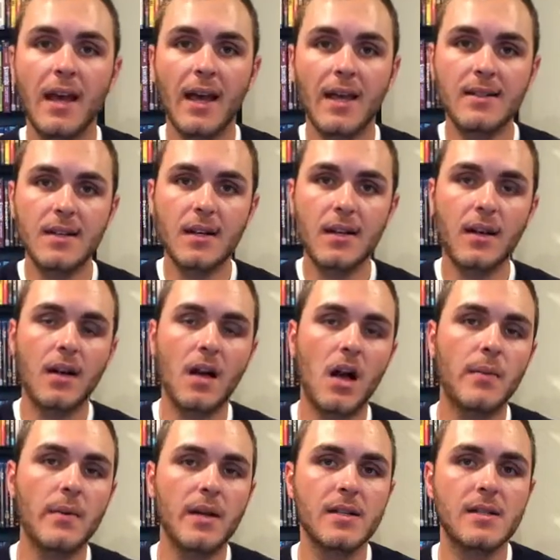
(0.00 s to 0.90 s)
Head down to the
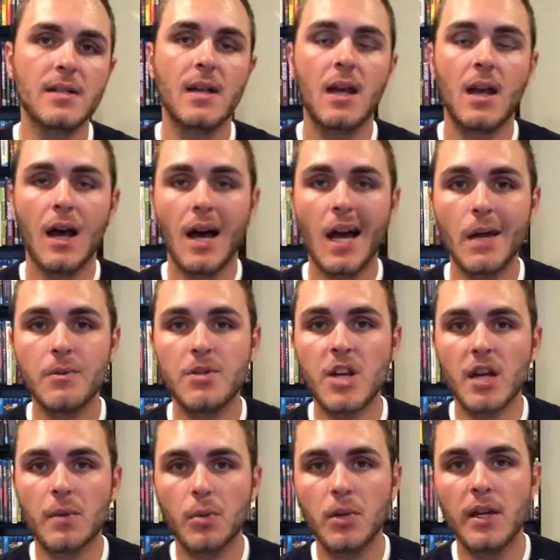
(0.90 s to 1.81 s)
comments. I am
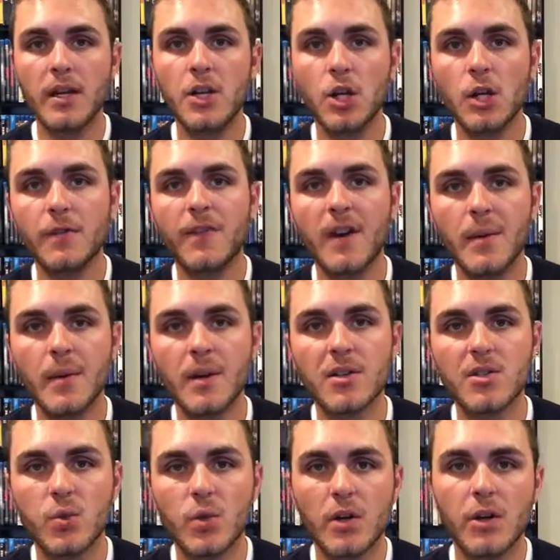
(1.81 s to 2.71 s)
Jake Berlin. You can find me
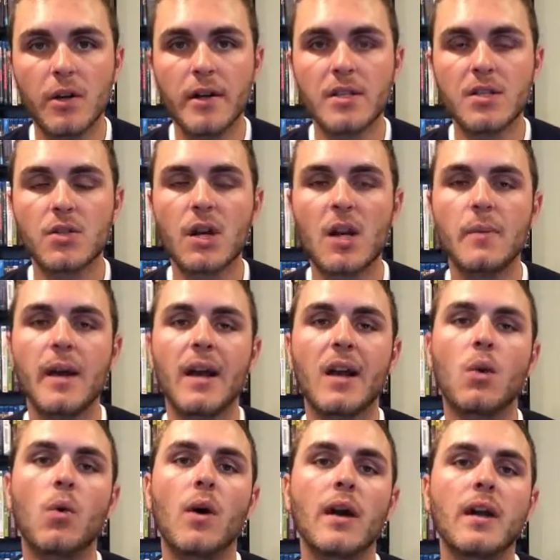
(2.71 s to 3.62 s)
on Twitter and Instagram
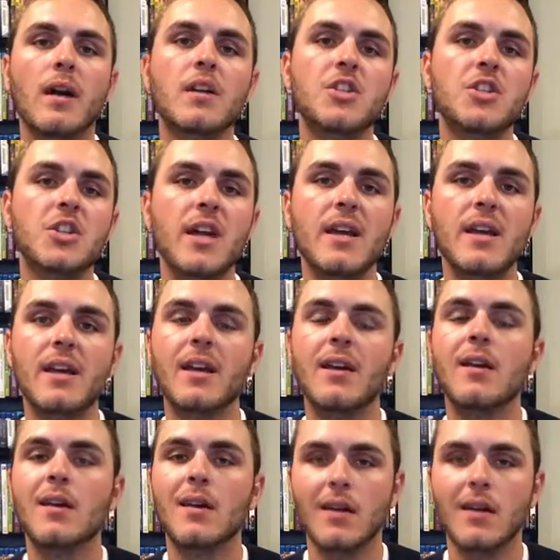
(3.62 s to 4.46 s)
at Qui-Gon Jake.